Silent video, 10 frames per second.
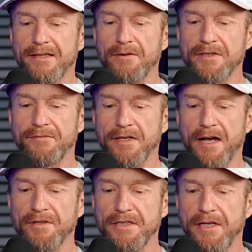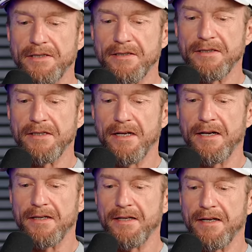that was a fun conversation
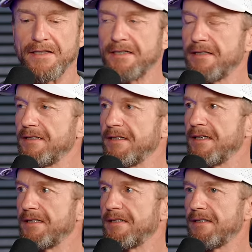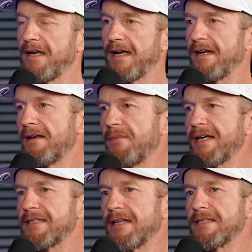uh, that that I had, and it
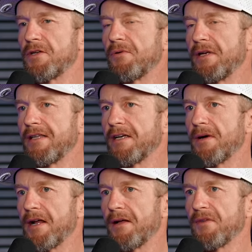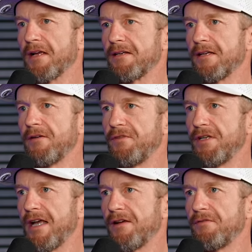makes sense too when you think about it. Like if you
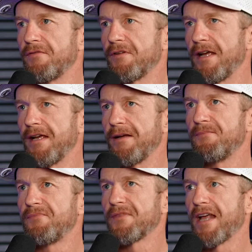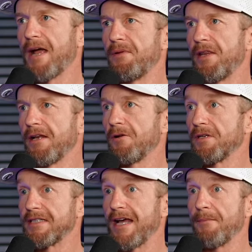gave a hypothetical
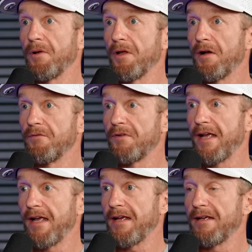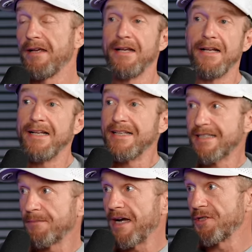example of a
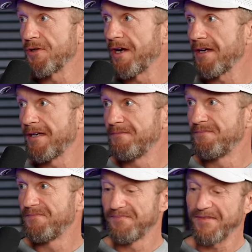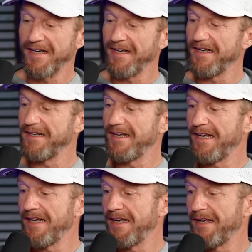semi truck and
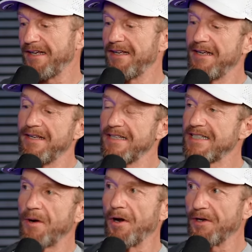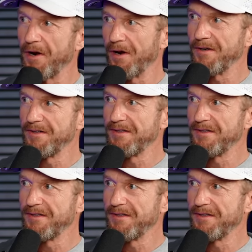a smart car